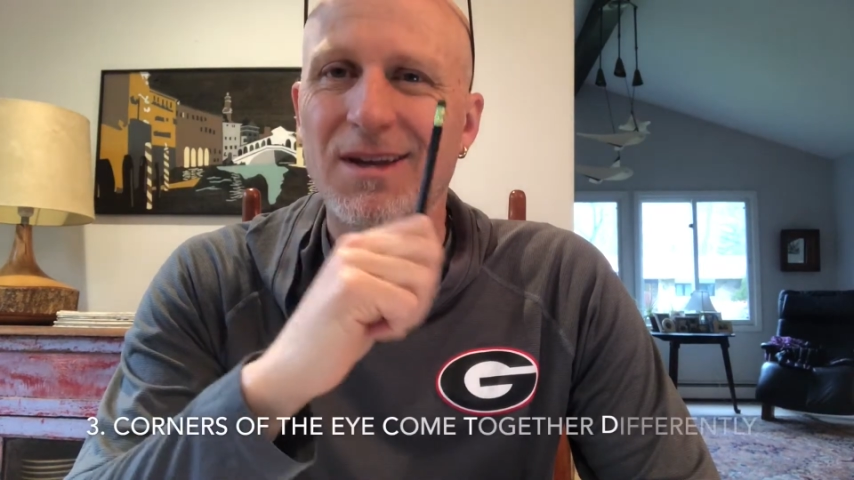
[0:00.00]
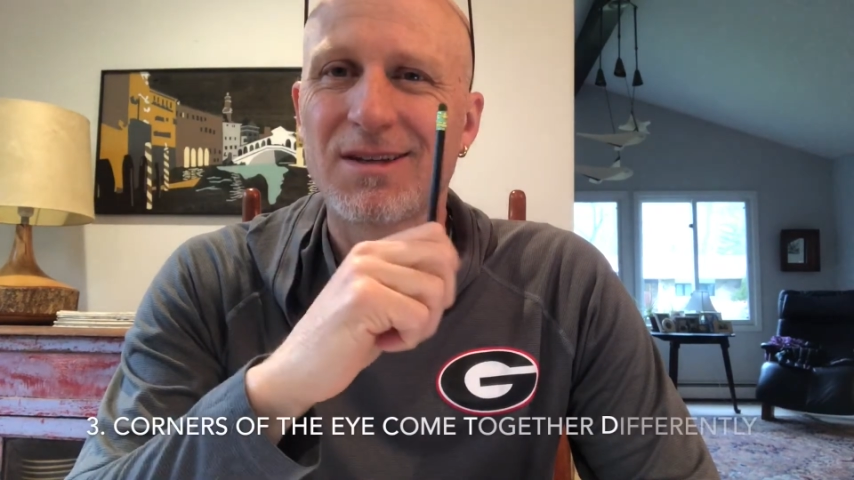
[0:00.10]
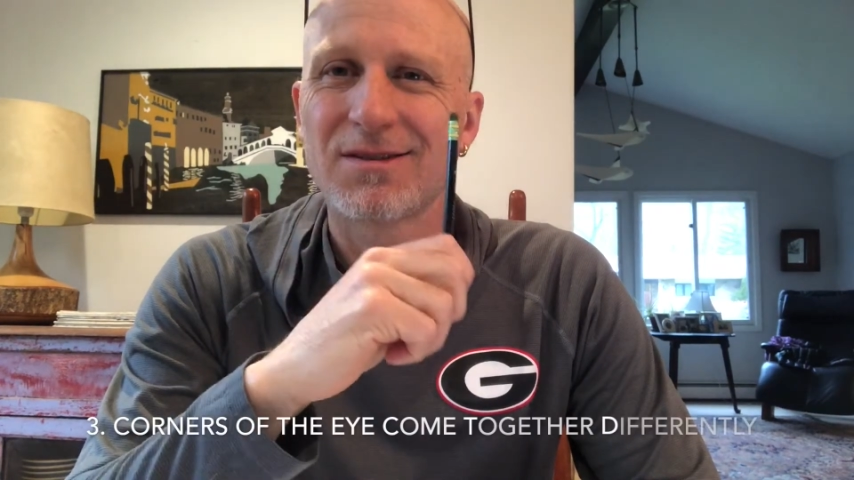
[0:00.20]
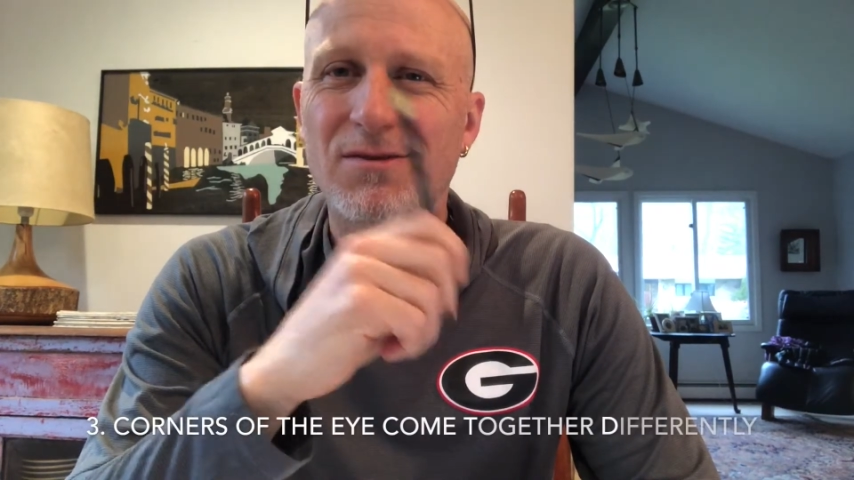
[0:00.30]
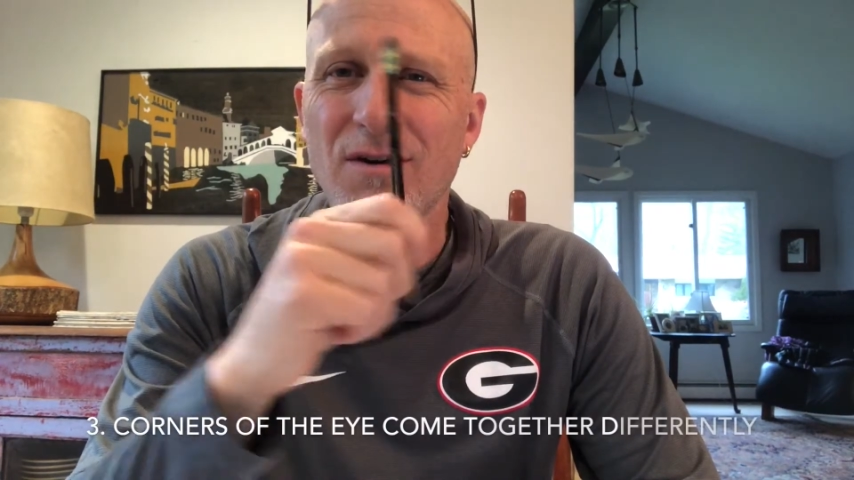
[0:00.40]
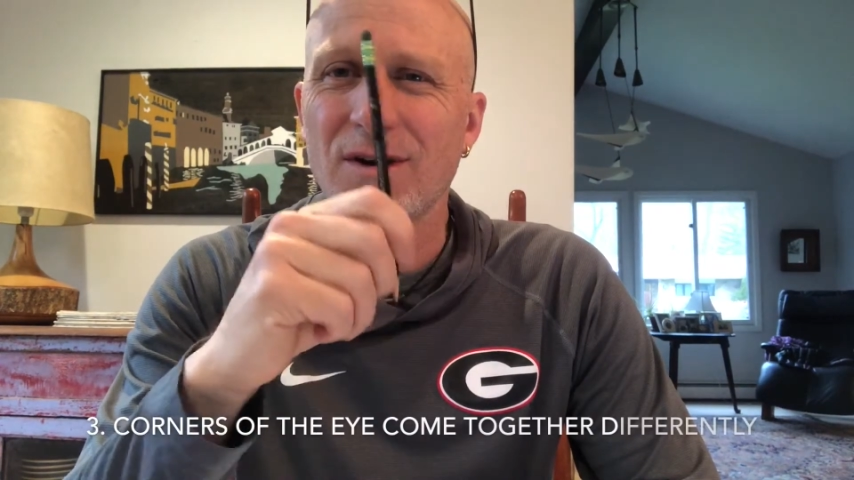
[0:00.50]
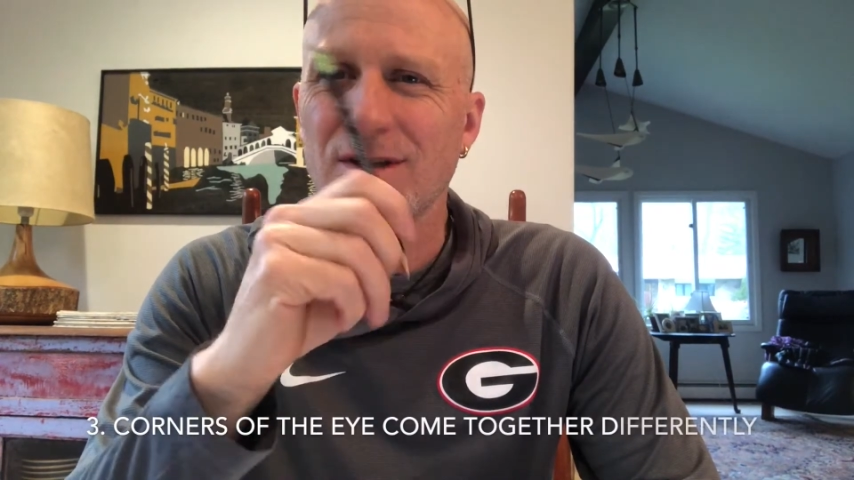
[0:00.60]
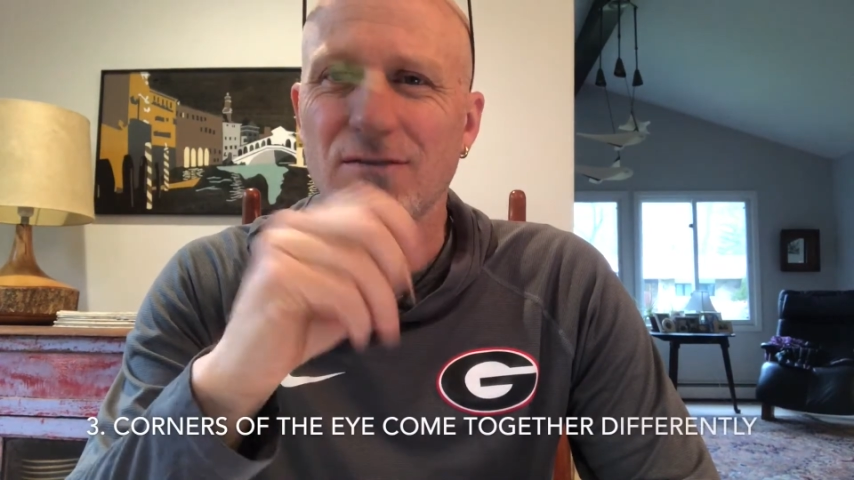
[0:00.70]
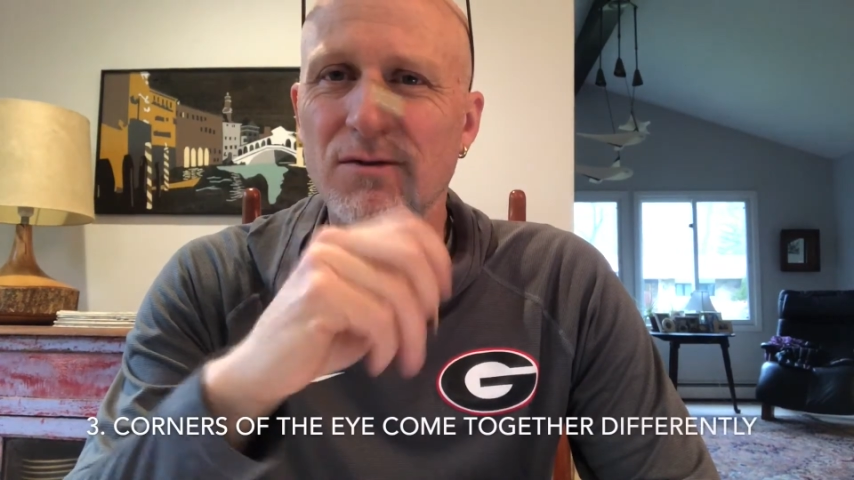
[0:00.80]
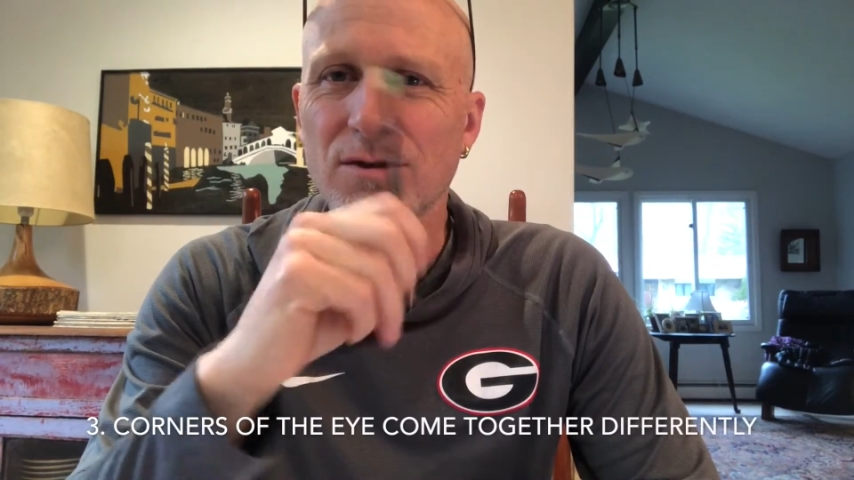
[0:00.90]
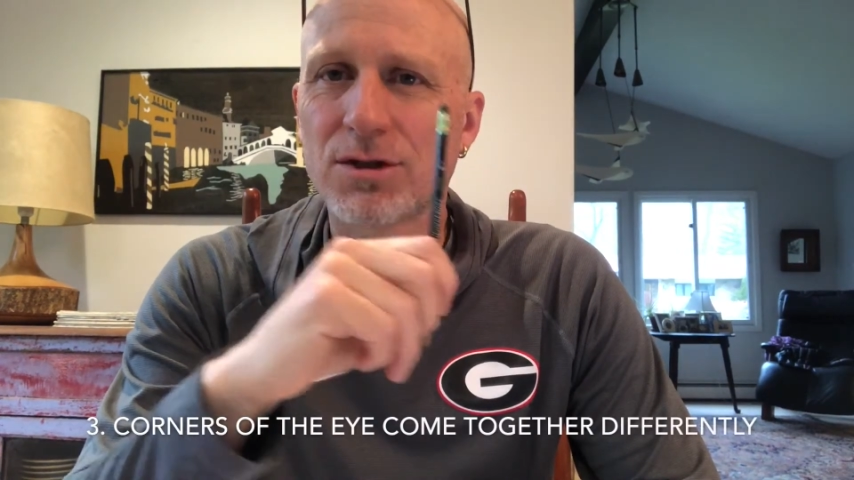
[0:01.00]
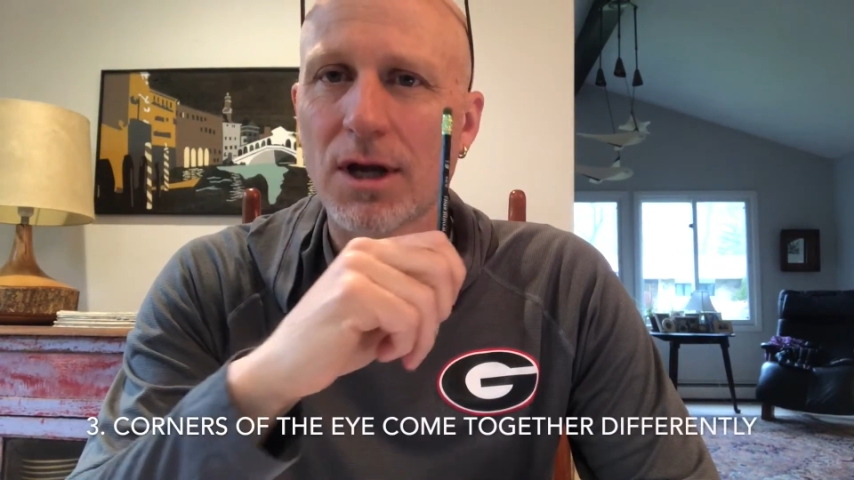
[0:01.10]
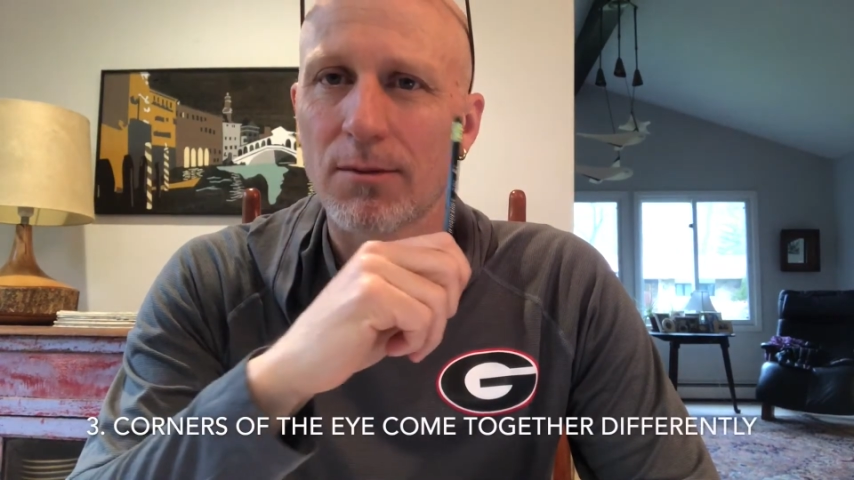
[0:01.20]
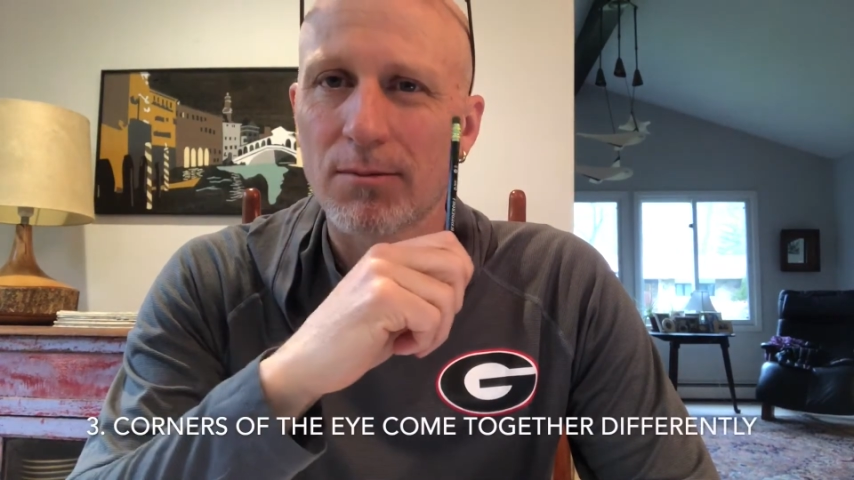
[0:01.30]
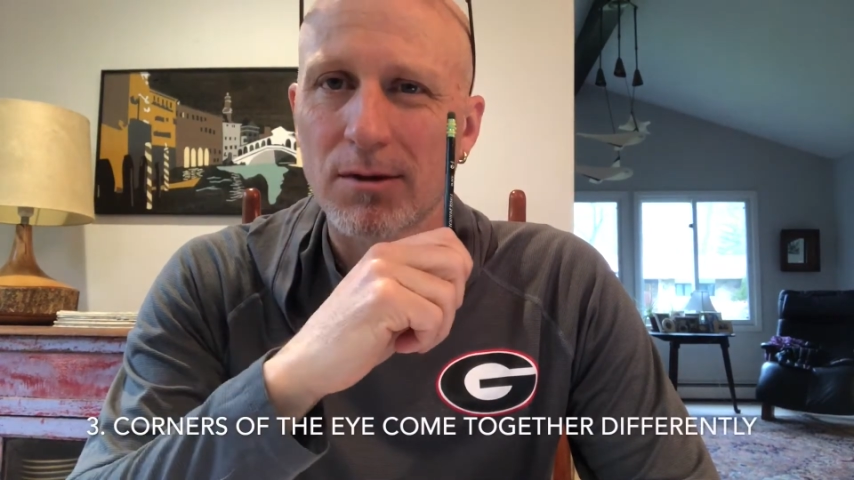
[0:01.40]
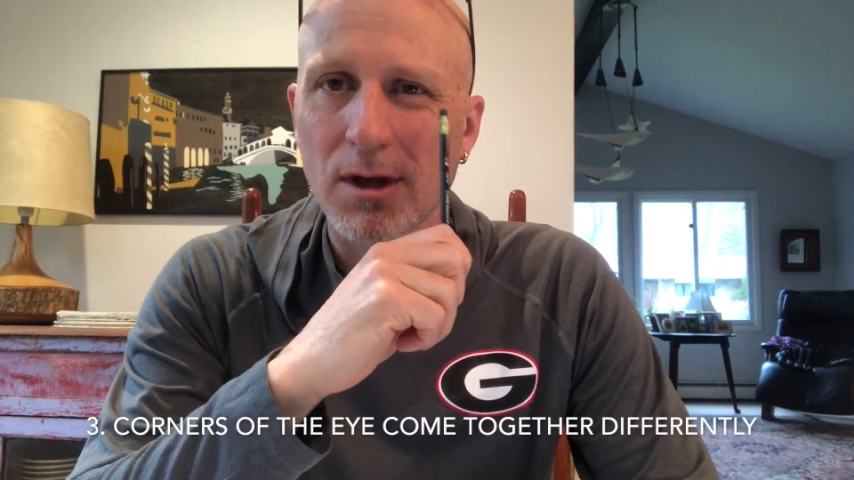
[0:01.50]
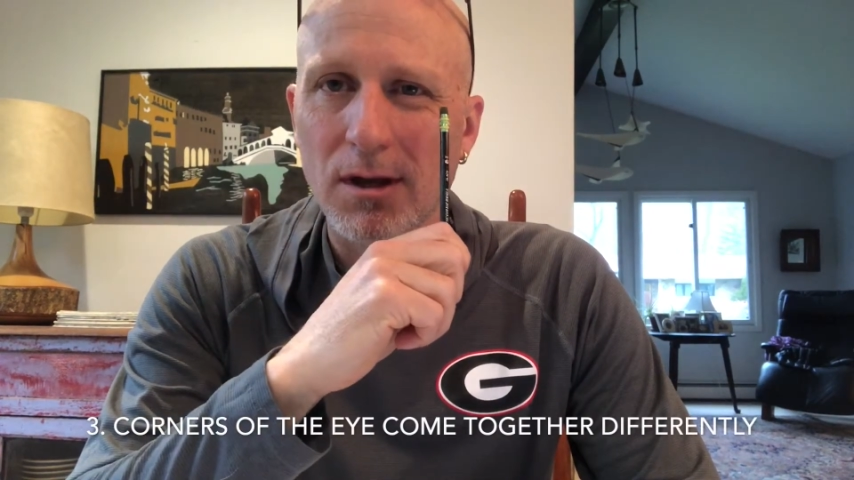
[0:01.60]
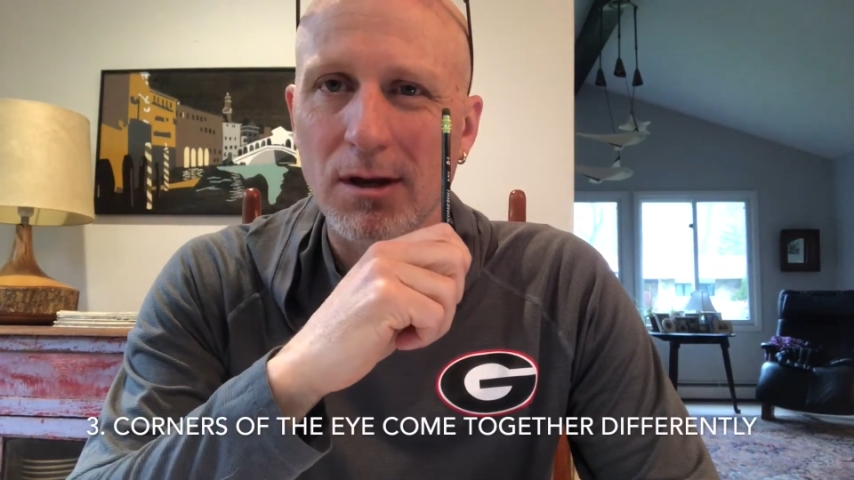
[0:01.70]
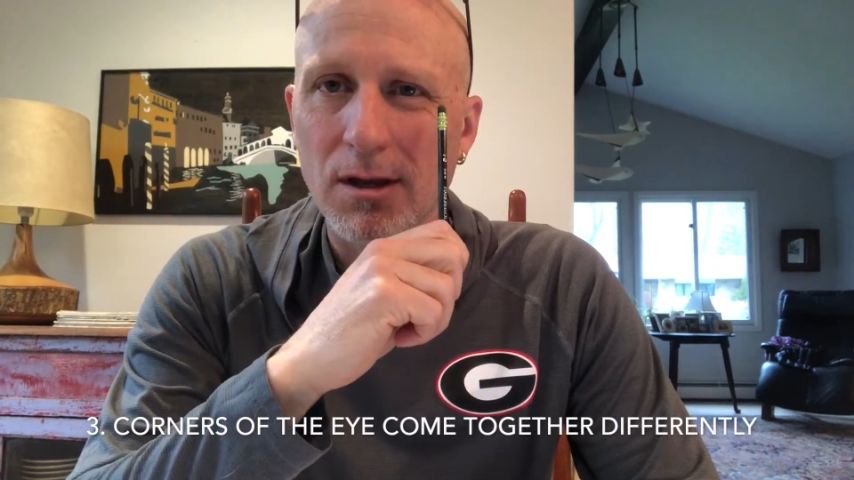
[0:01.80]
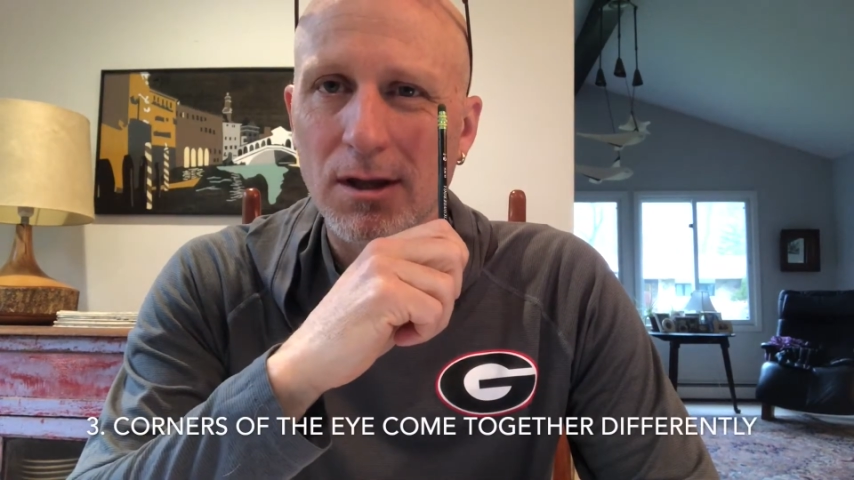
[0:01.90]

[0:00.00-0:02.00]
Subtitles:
a very different shape than